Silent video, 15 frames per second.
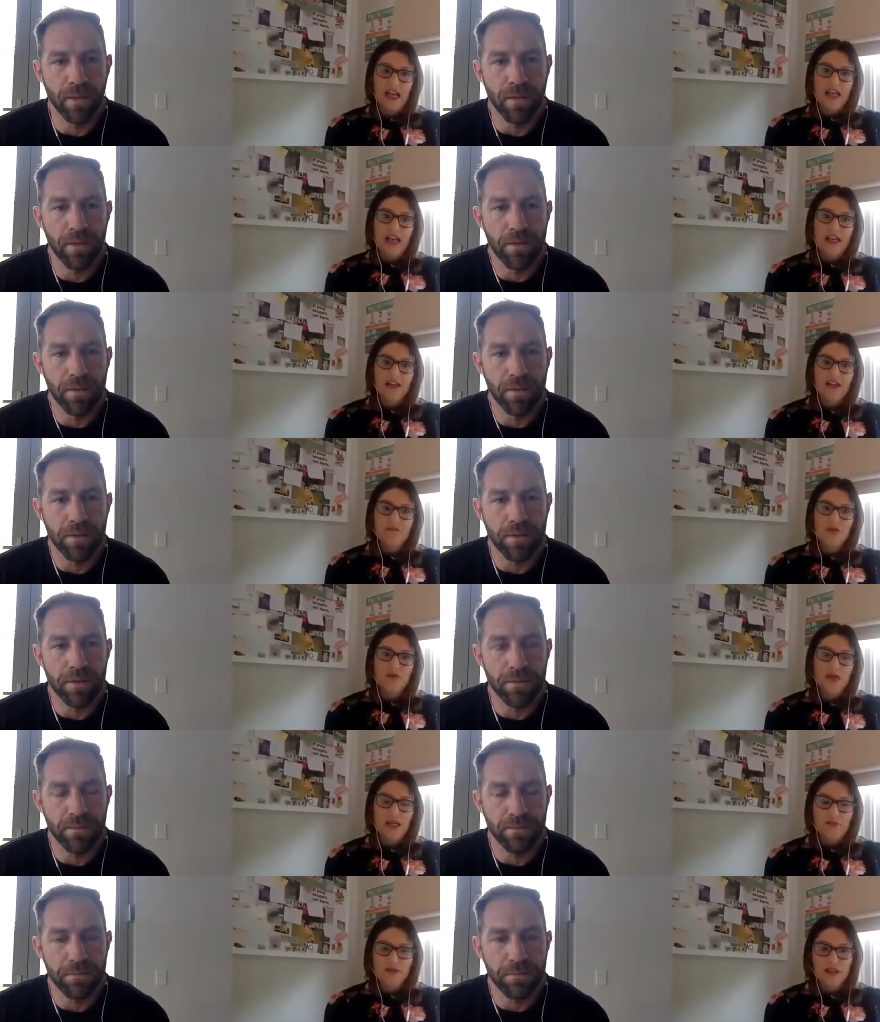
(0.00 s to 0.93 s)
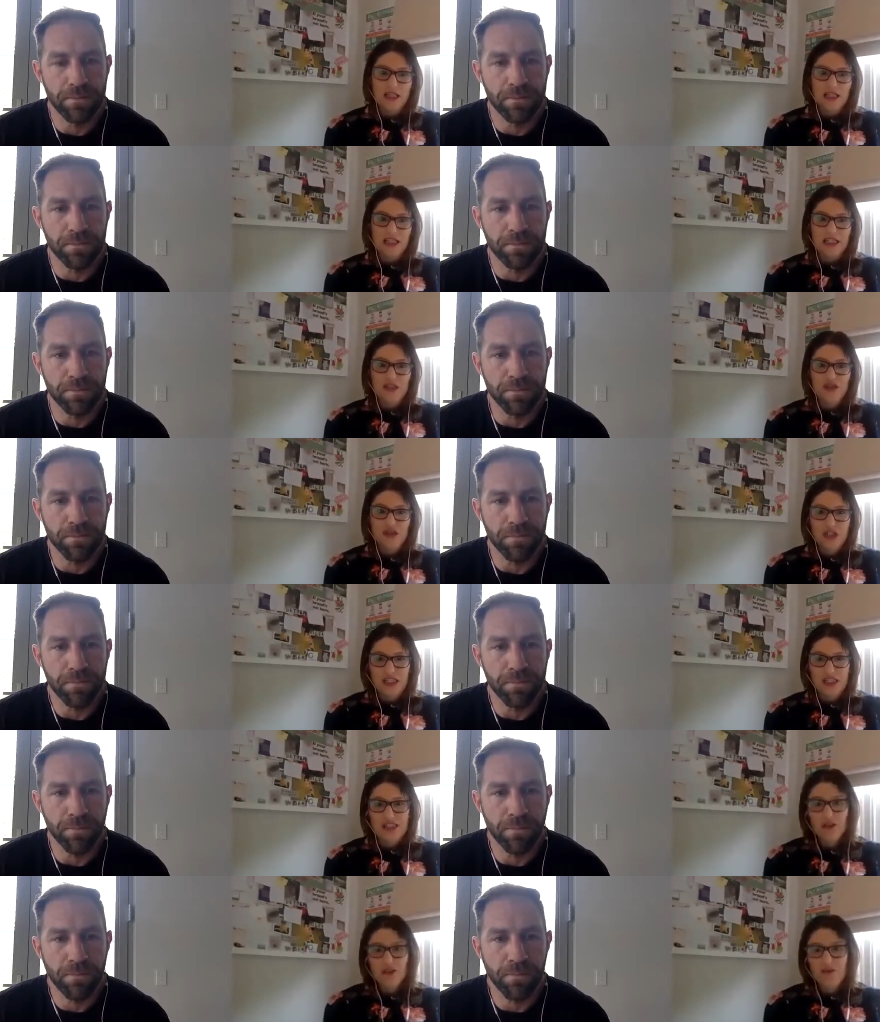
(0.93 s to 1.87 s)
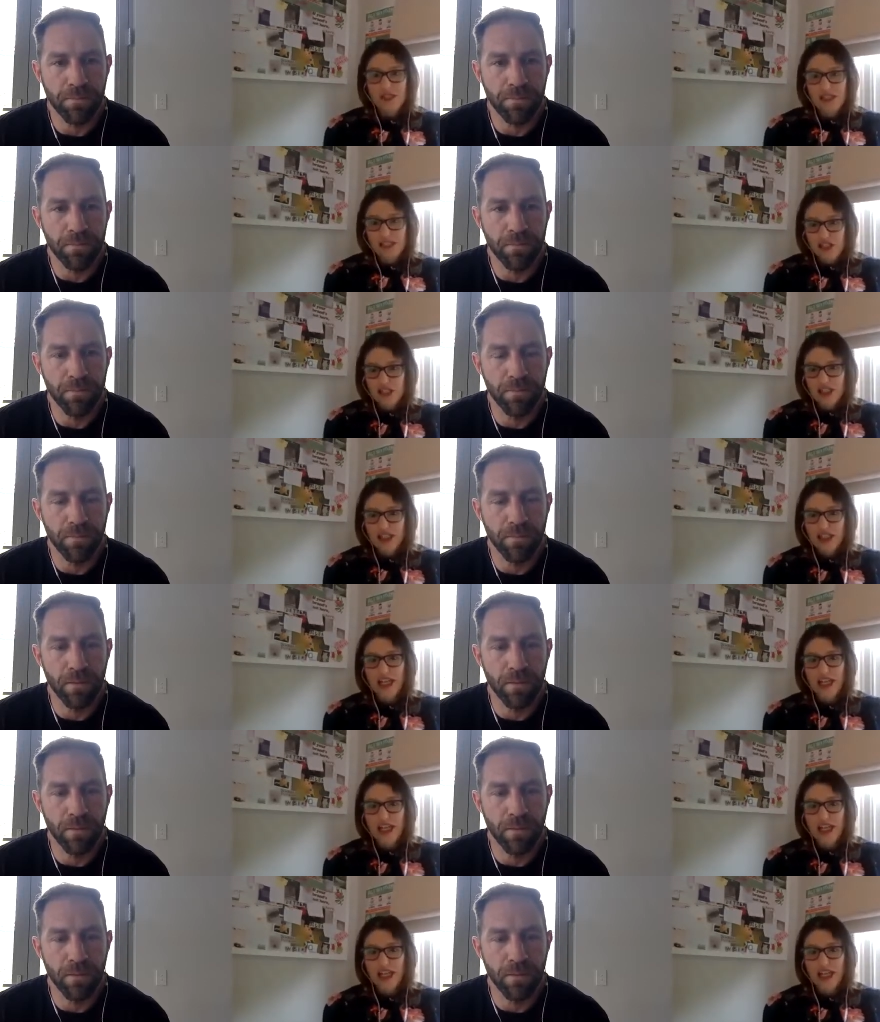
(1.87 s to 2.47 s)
Speaker 1: And the more people that can join this competition and